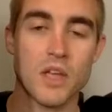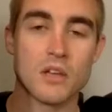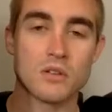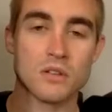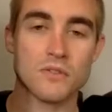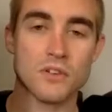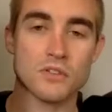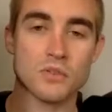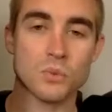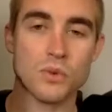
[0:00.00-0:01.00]
So the
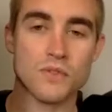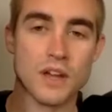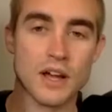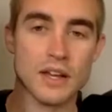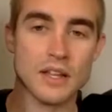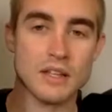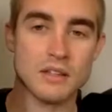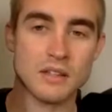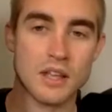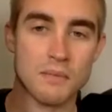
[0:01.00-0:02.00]
first one we've got
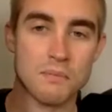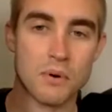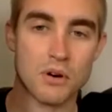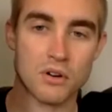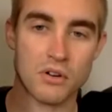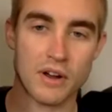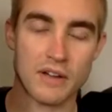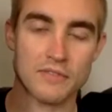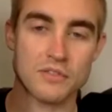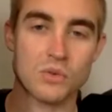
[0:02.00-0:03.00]
is a bar graph.
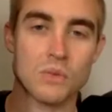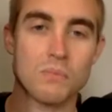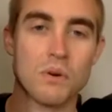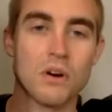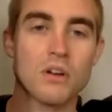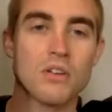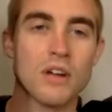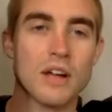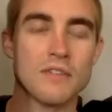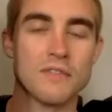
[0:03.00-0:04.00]
So a bar
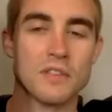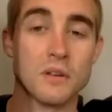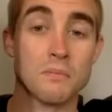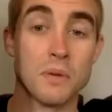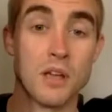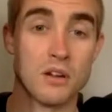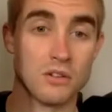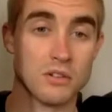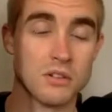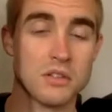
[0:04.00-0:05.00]
graph
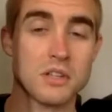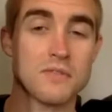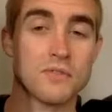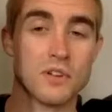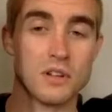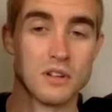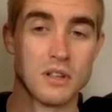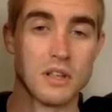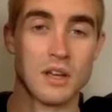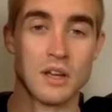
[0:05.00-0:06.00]
compares different
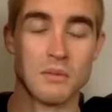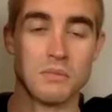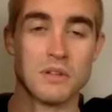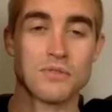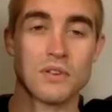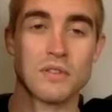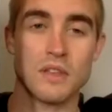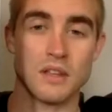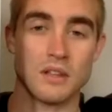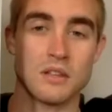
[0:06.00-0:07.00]

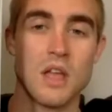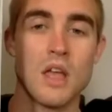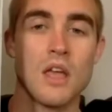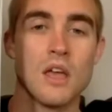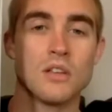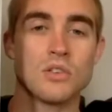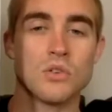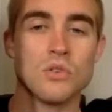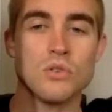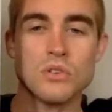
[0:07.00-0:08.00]
things. And so
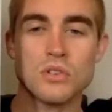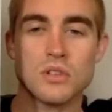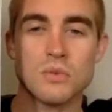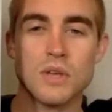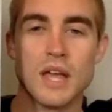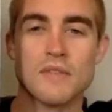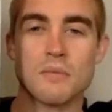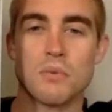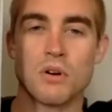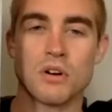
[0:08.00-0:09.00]
usually we have a
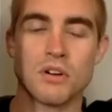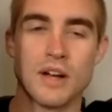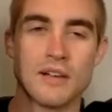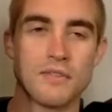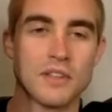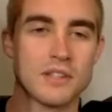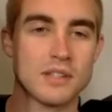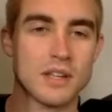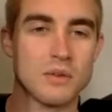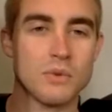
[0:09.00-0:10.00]
bar graph. Let's
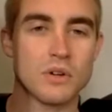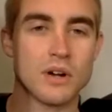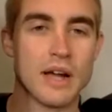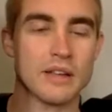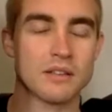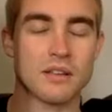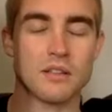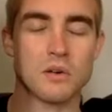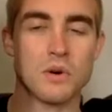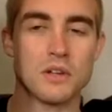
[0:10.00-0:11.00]
say we were asking
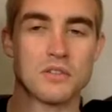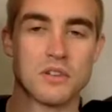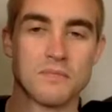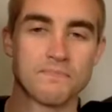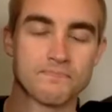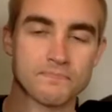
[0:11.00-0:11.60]
the question,